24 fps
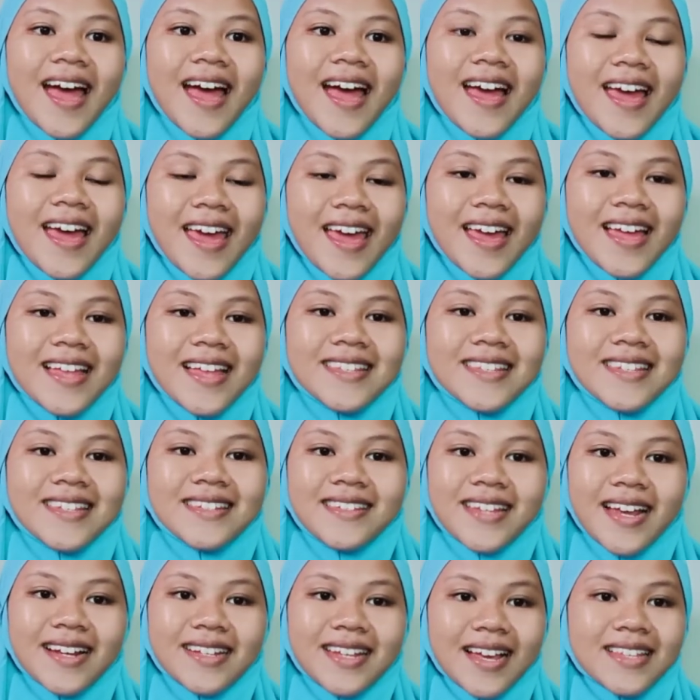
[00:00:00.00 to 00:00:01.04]
In
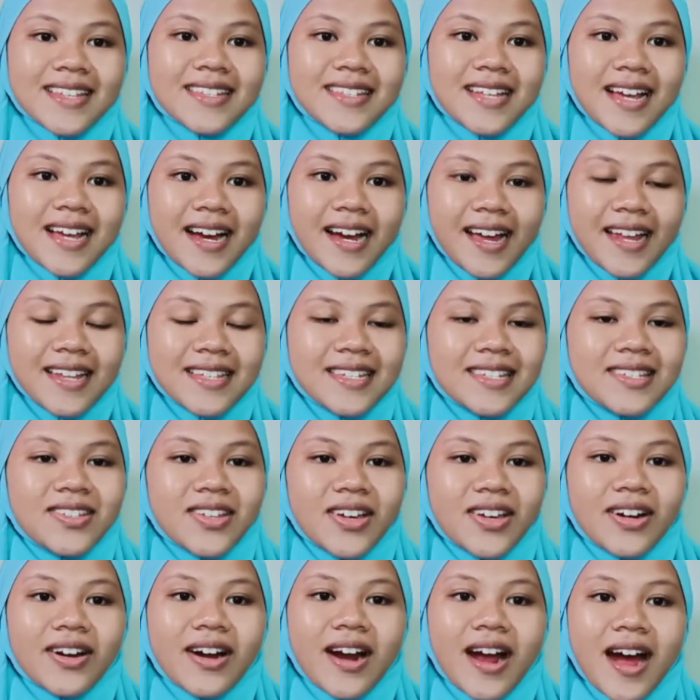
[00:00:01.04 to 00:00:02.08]
syntactic science,
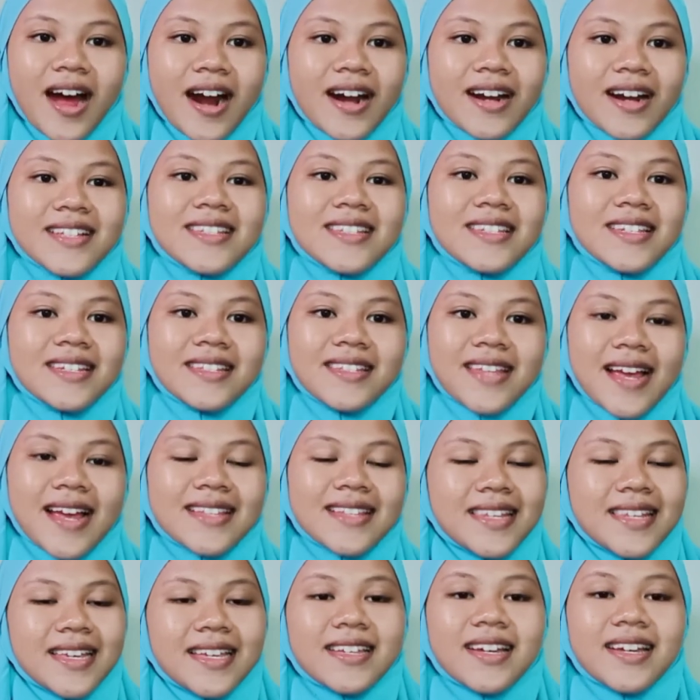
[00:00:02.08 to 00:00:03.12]
there are
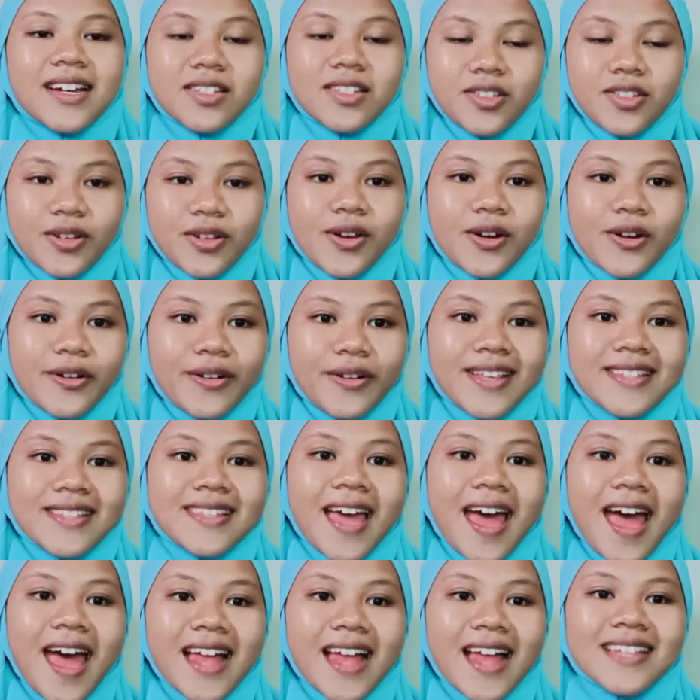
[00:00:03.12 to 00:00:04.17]
syntactic categories
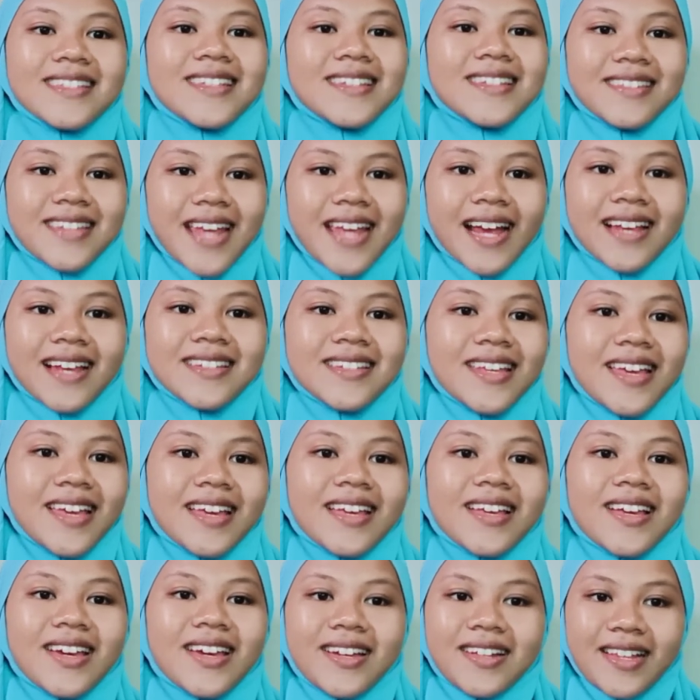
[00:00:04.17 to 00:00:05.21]
and syntactic
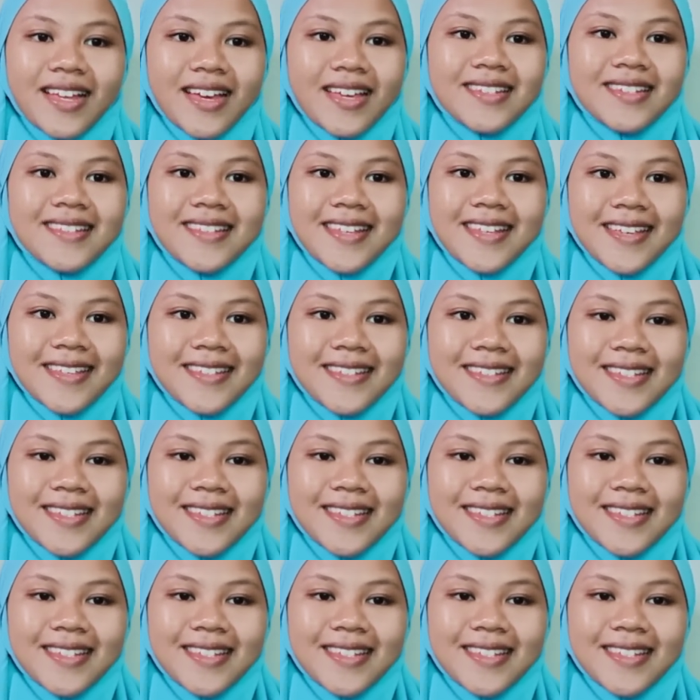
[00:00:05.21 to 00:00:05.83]
classes.